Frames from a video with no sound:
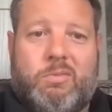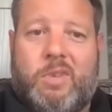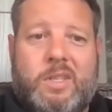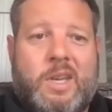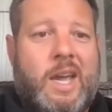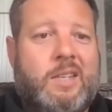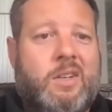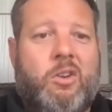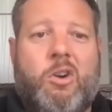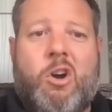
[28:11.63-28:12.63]
These guys
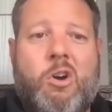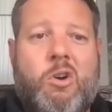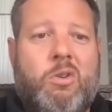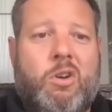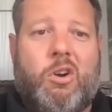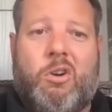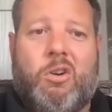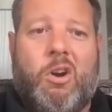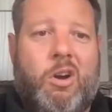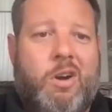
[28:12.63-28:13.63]
on their own
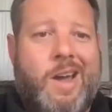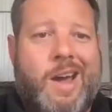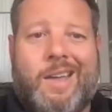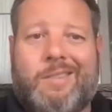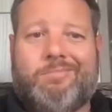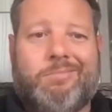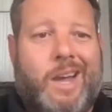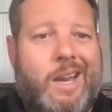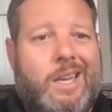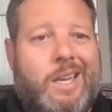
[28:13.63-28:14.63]
are not
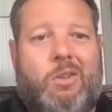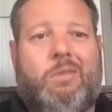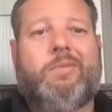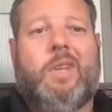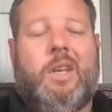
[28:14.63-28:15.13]
ideal,